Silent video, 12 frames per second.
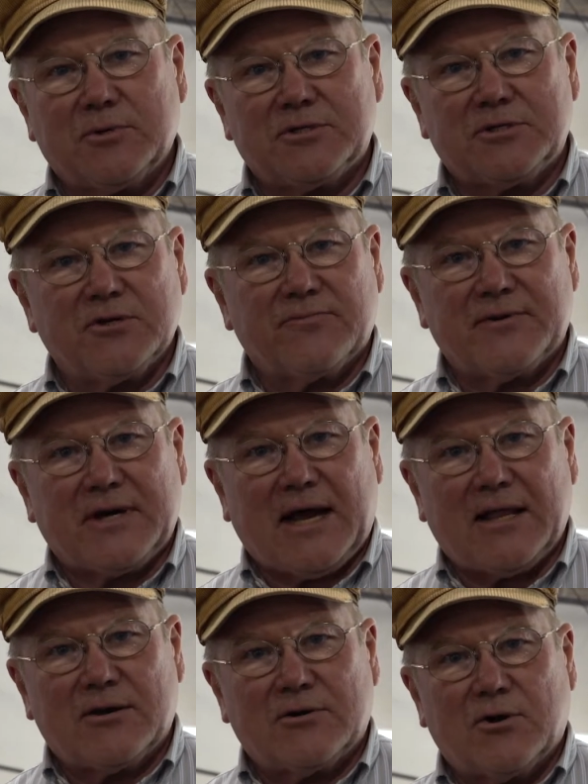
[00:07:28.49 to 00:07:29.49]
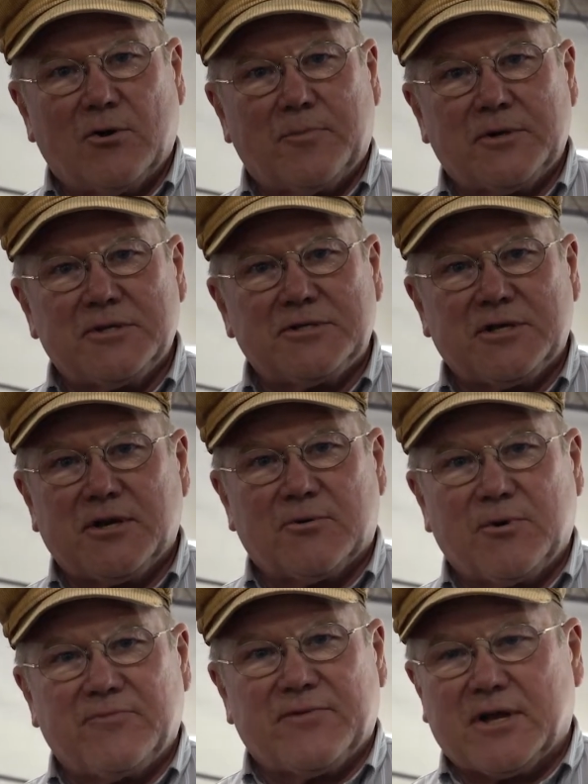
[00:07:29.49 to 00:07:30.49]
a silver dollar and hoping to see a
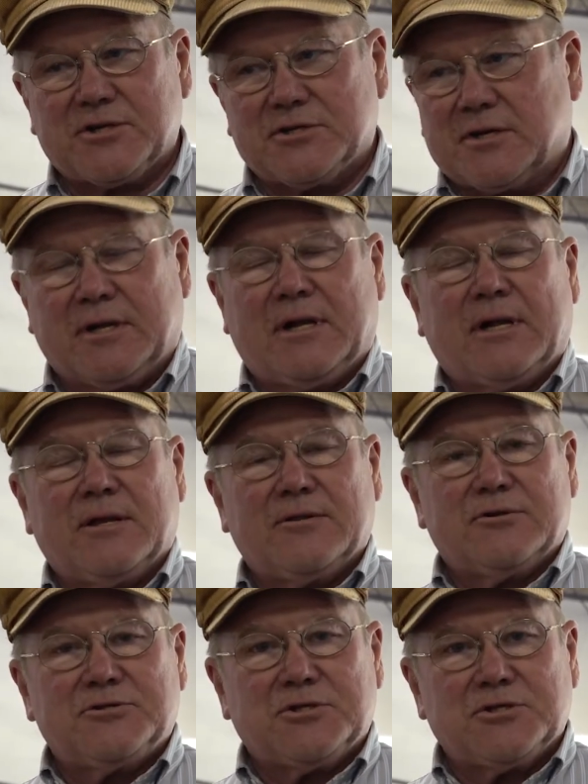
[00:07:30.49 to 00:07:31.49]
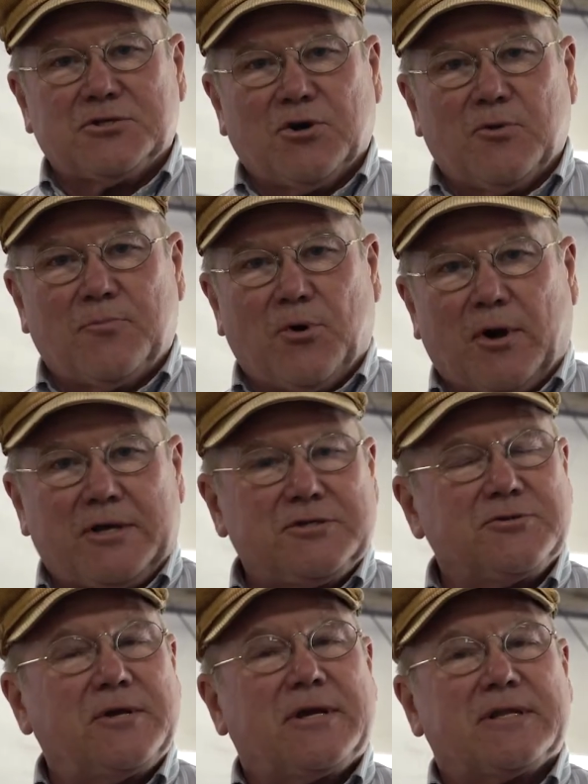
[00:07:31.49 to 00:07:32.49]
reflection. There's just no point.
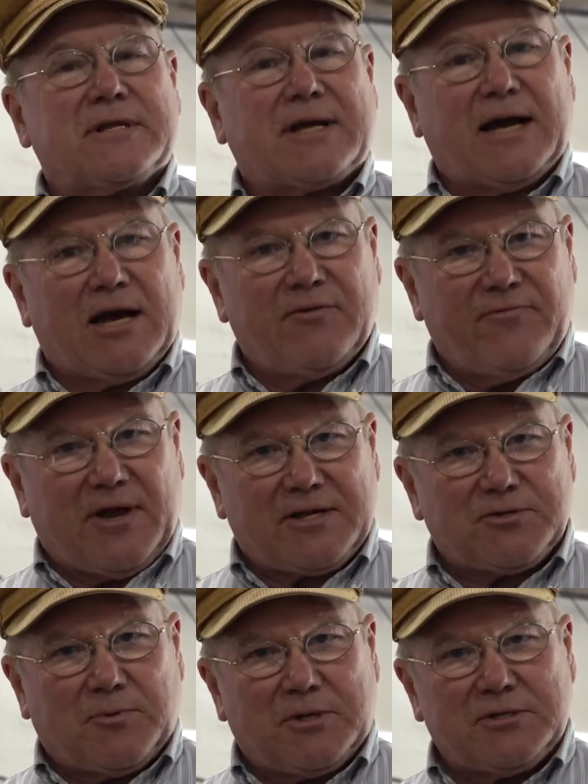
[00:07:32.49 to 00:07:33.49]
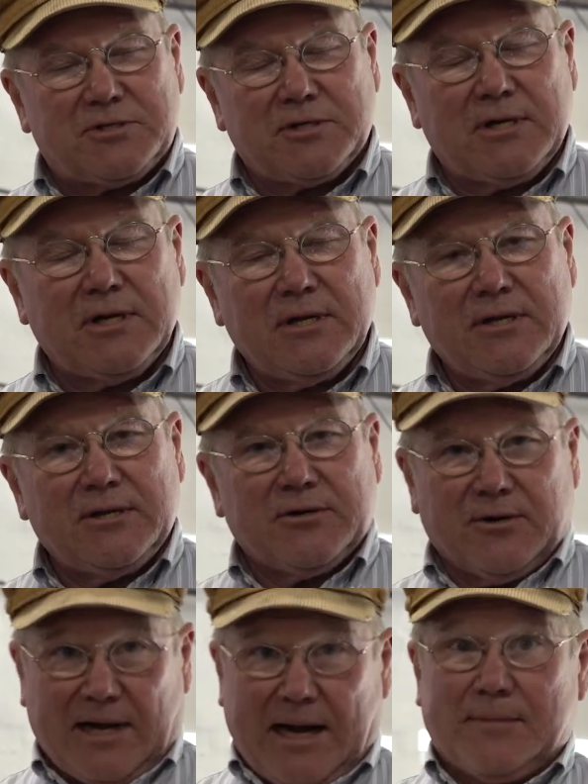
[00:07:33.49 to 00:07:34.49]
So you get the convex ones. You
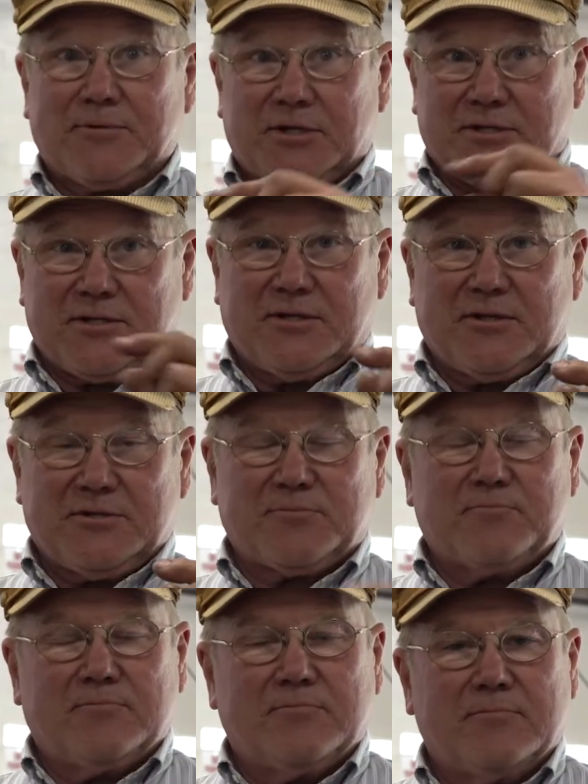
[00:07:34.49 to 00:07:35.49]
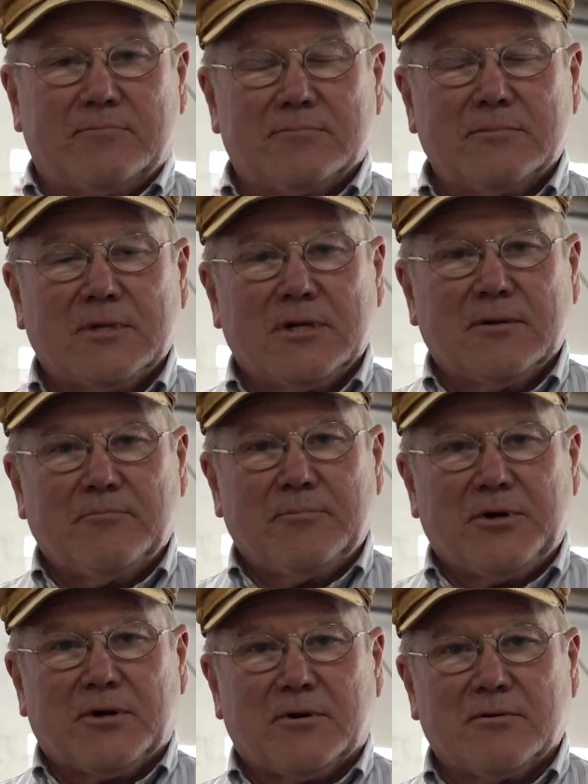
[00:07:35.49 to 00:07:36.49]
know, objects in this
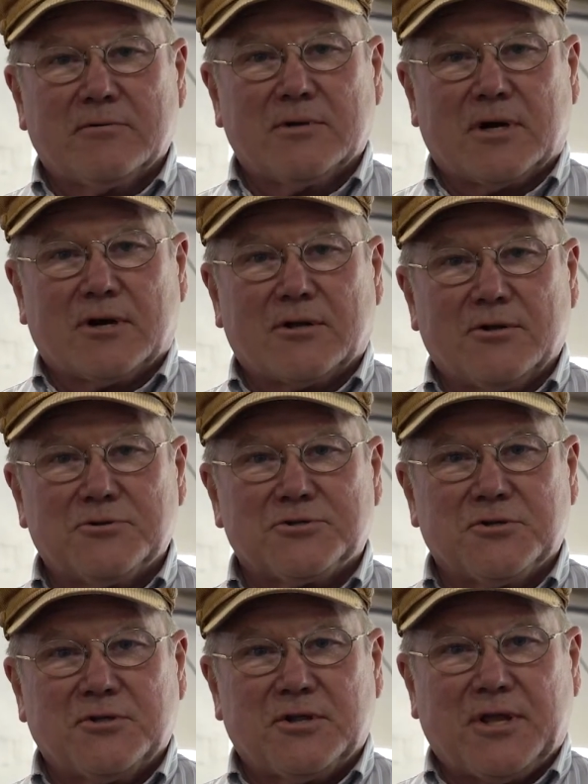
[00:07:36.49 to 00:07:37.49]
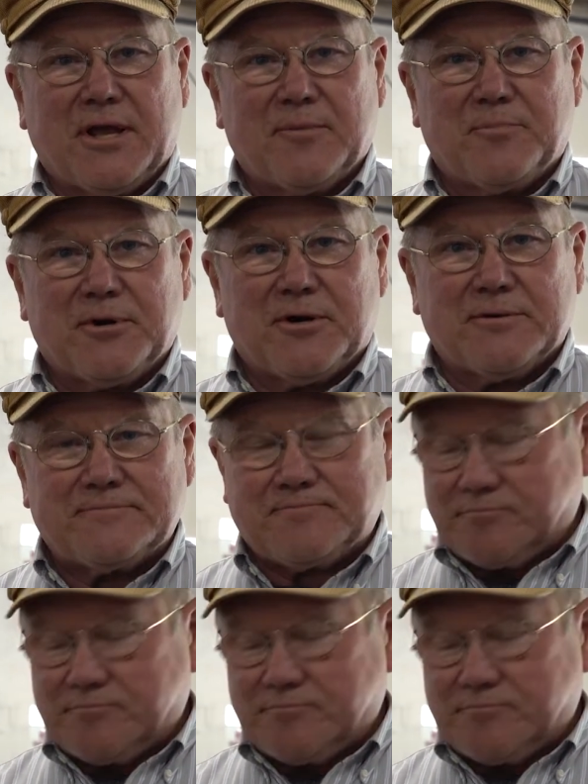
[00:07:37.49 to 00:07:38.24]
mirror are closer than they appear.